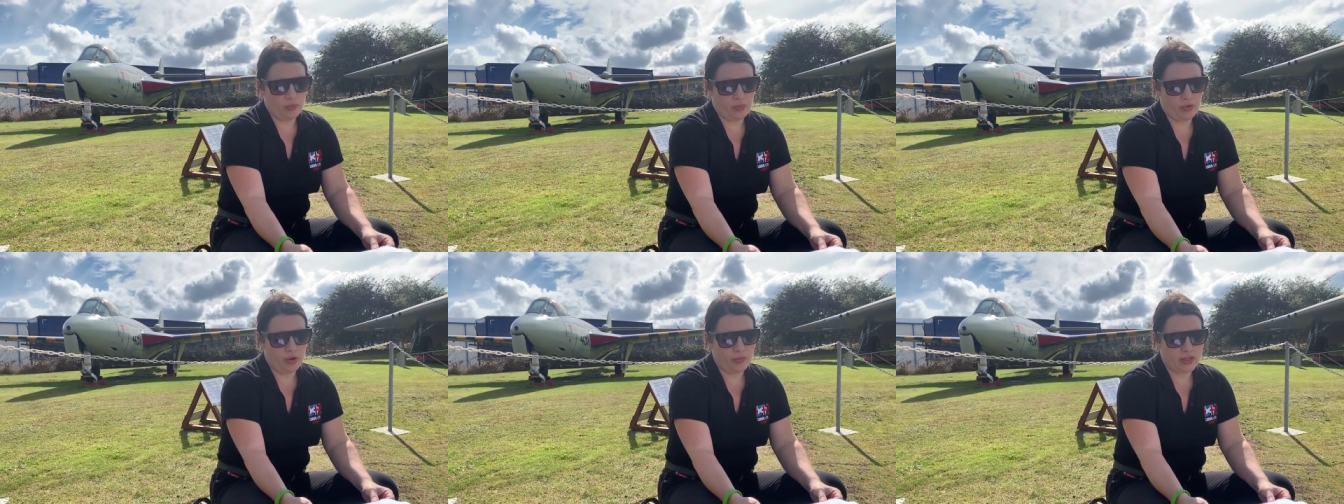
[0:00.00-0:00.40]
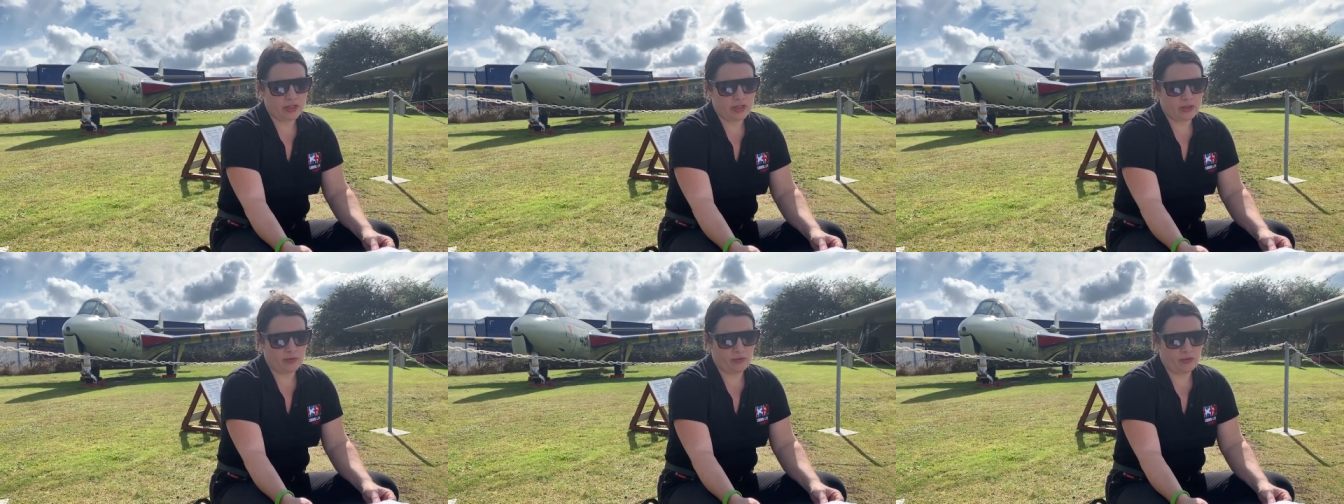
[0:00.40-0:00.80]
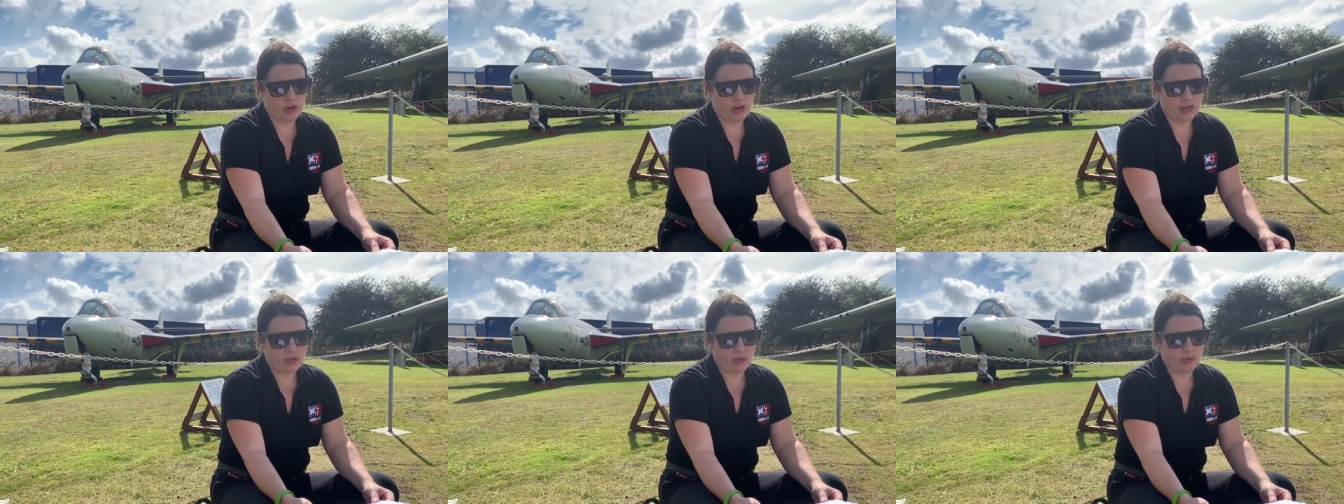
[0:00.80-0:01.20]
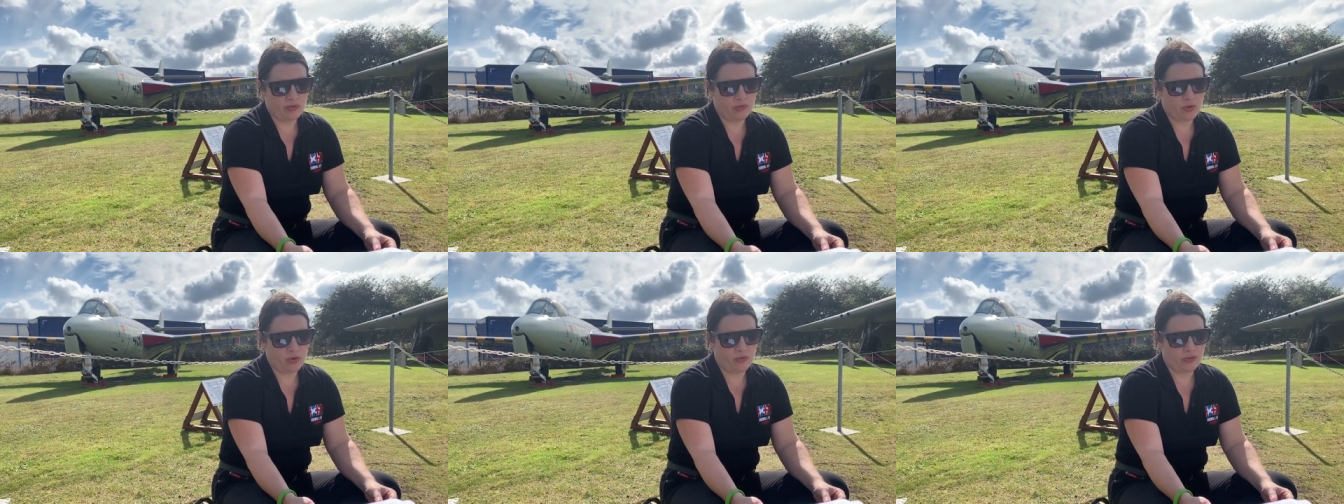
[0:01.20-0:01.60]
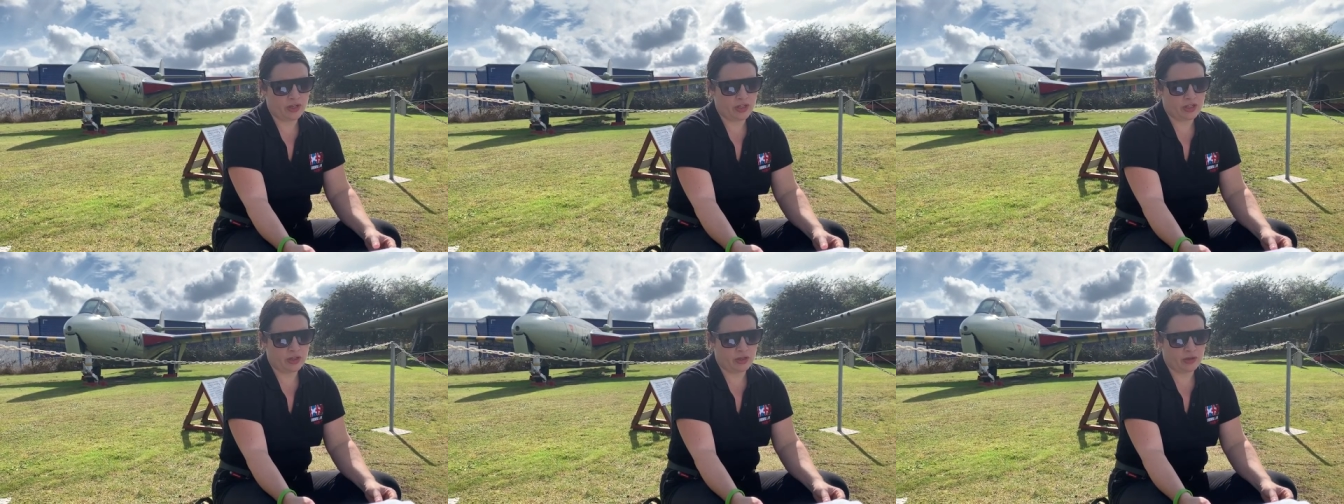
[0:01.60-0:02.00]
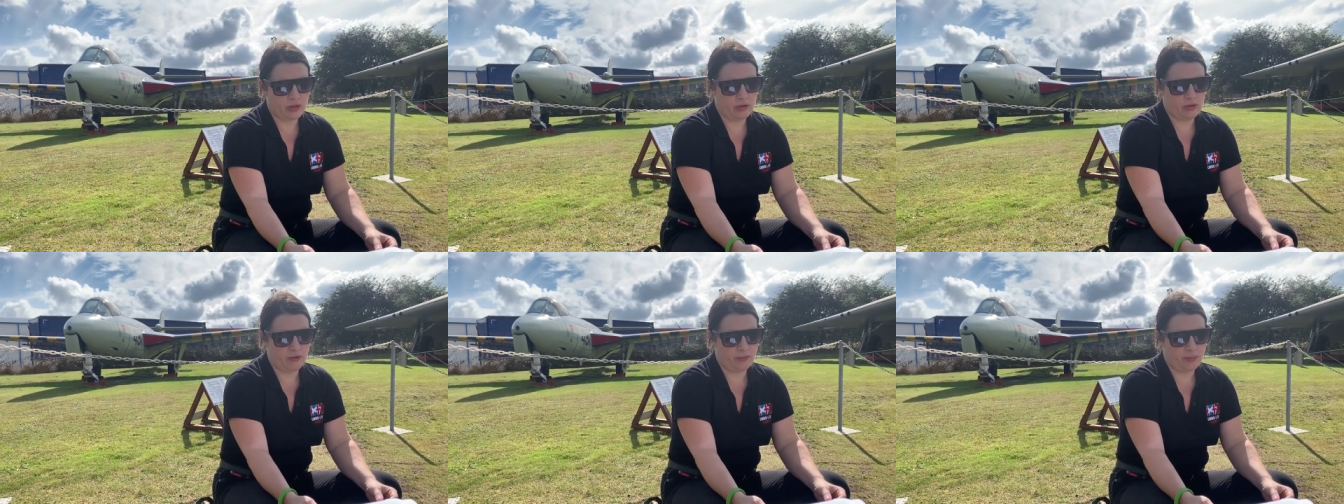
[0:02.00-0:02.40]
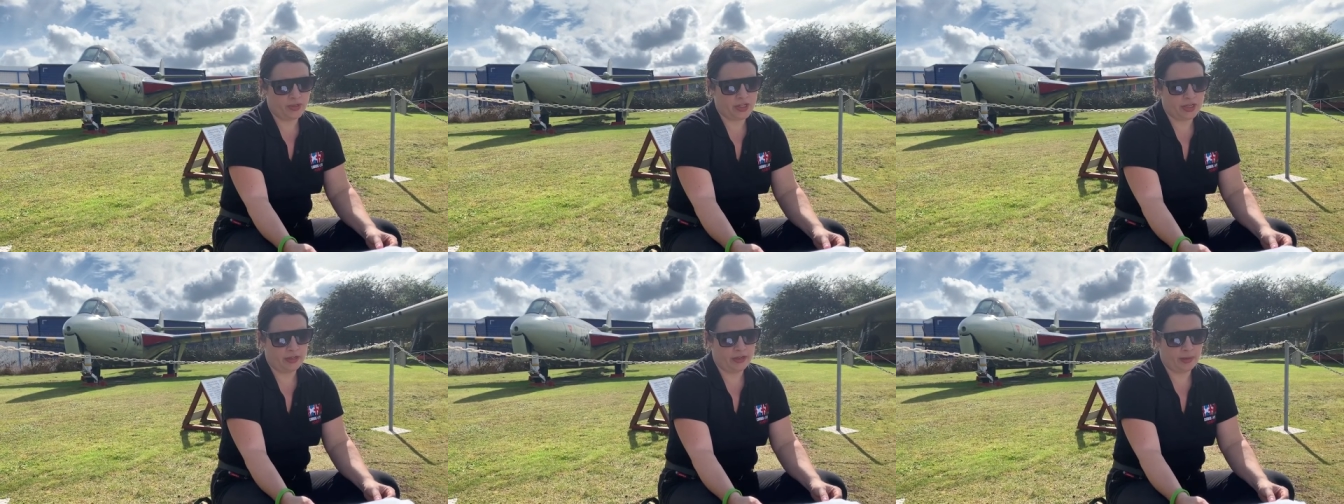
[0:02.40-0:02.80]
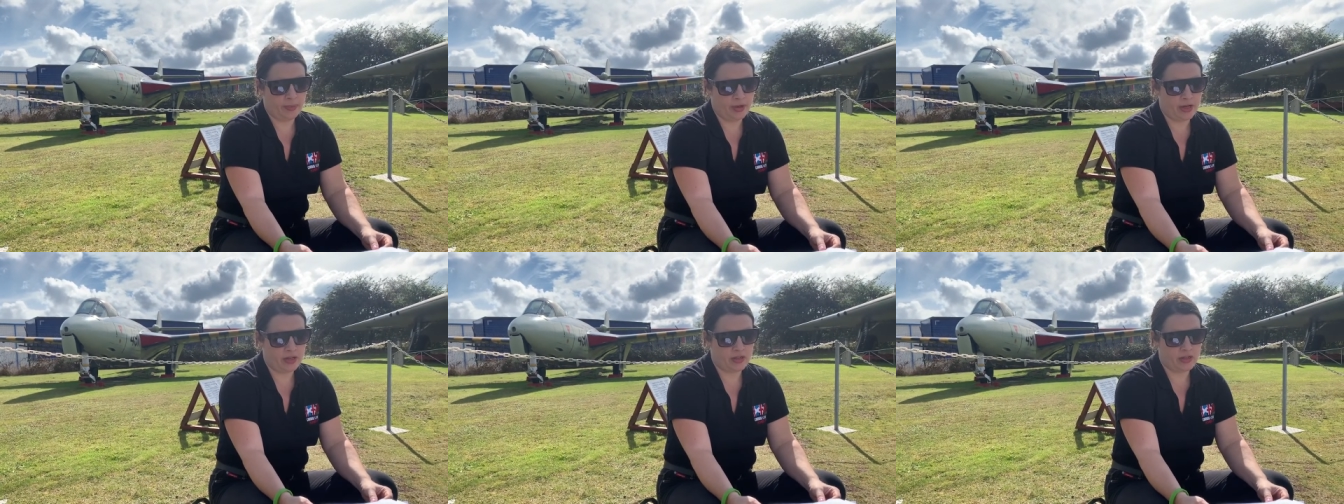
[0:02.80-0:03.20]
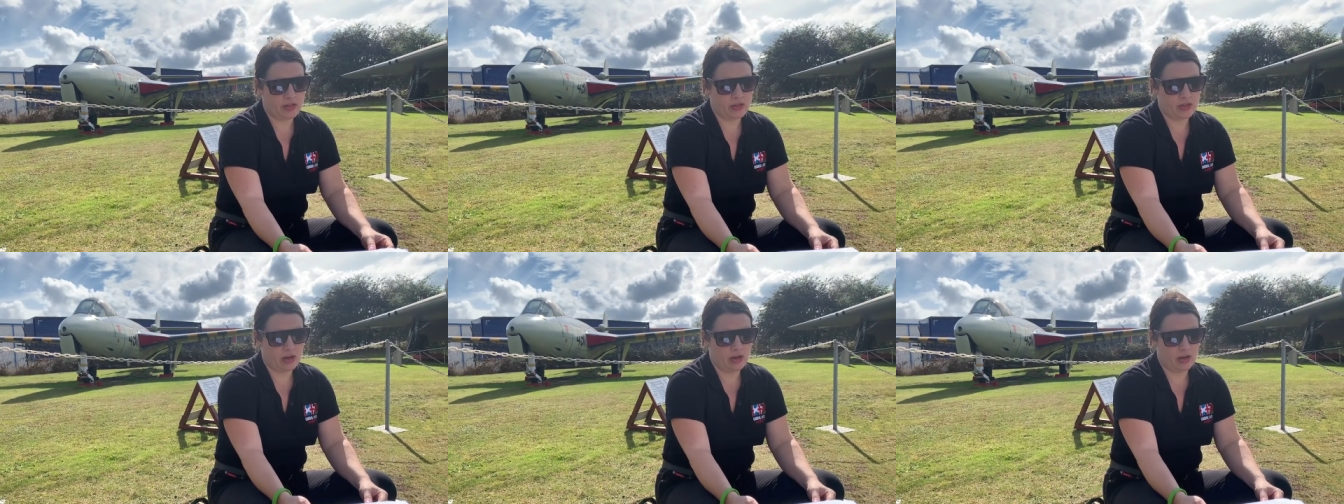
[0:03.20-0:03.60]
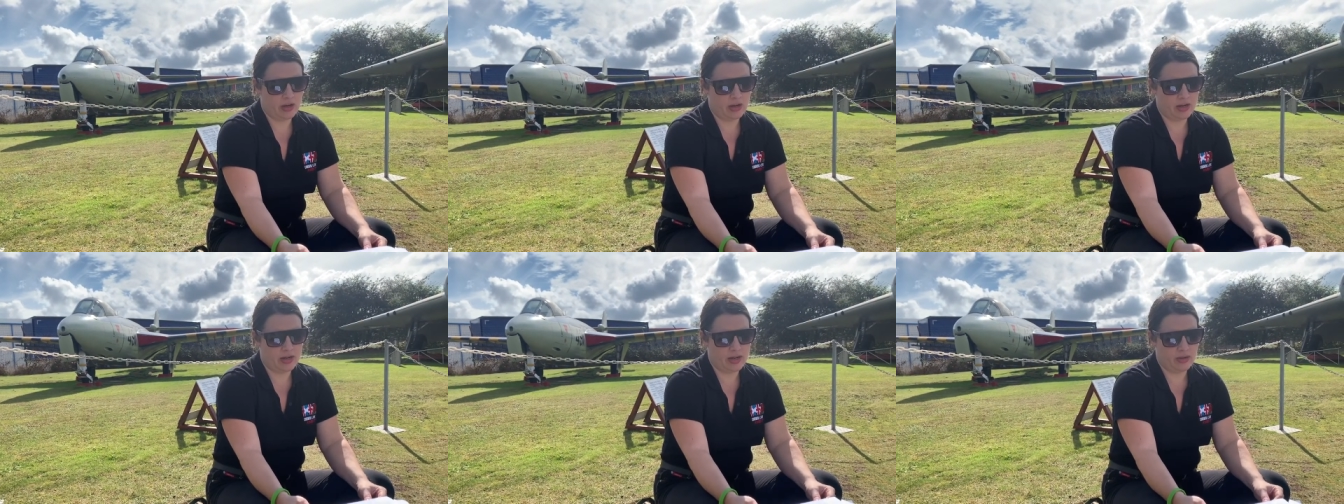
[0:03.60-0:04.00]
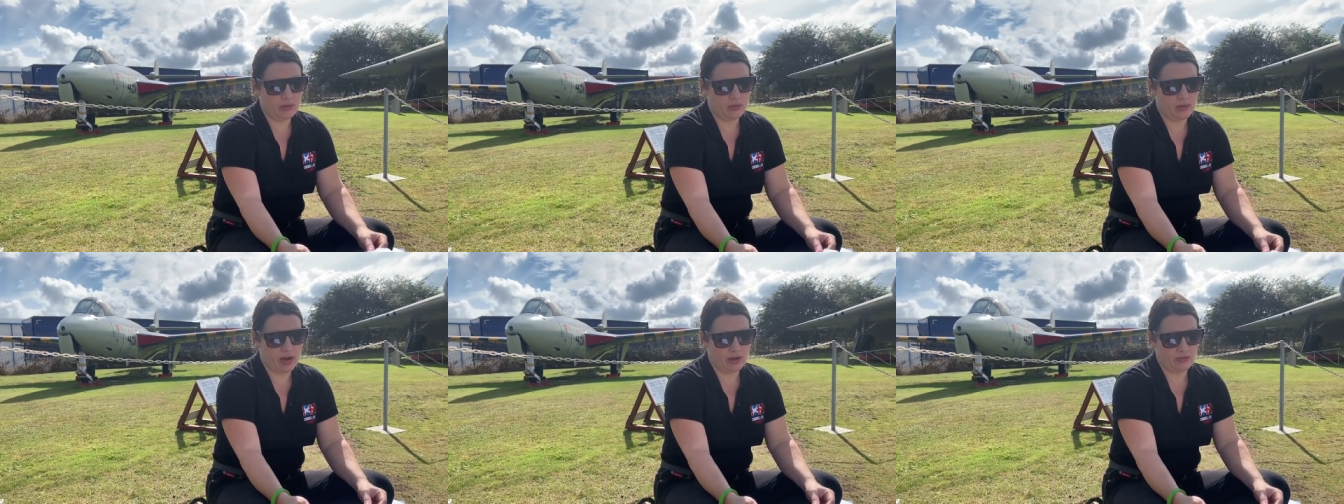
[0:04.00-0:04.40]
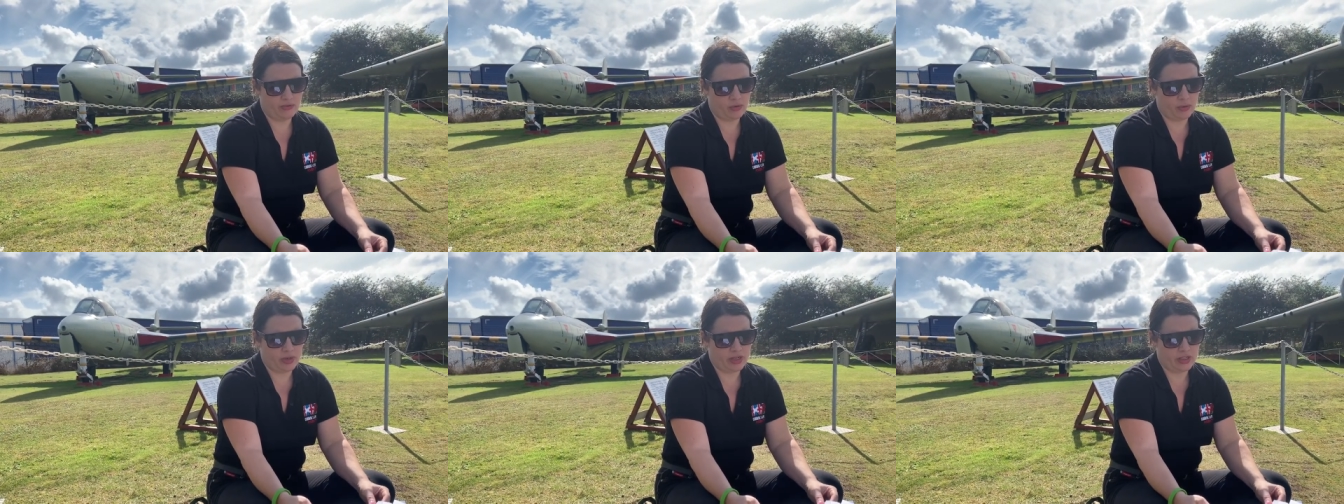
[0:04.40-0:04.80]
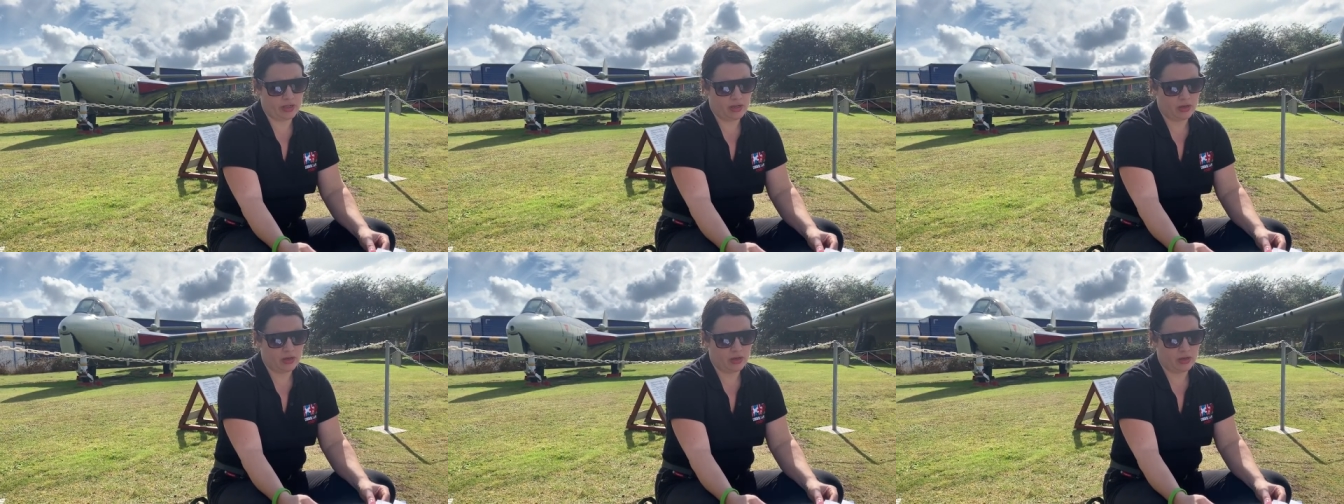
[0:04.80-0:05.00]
promises of fines or forfeiture of particular persons are illegal and void.